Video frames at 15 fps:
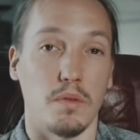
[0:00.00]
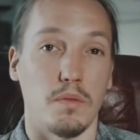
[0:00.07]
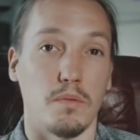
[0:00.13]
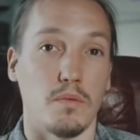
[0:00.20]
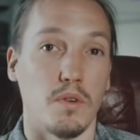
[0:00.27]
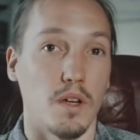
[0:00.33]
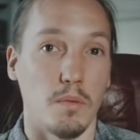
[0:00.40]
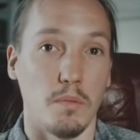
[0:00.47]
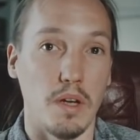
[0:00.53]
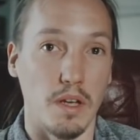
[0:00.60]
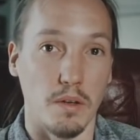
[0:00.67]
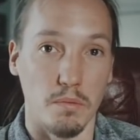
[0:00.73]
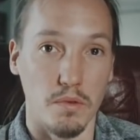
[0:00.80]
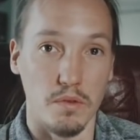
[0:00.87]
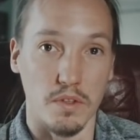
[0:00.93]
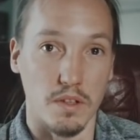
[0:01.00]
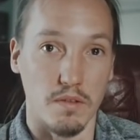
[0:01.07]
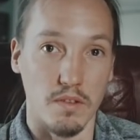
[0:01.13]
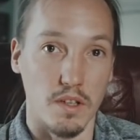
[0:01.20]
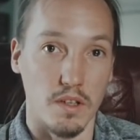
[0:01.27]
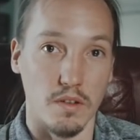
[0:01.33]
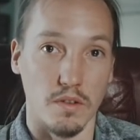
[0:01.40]
would want to make music
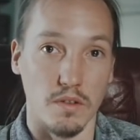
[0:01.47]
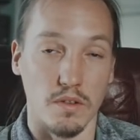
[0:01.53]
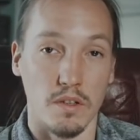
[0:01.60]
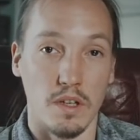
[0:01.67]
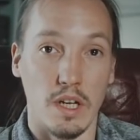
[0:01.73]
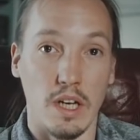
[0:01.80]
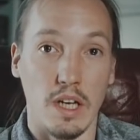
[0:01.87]
videos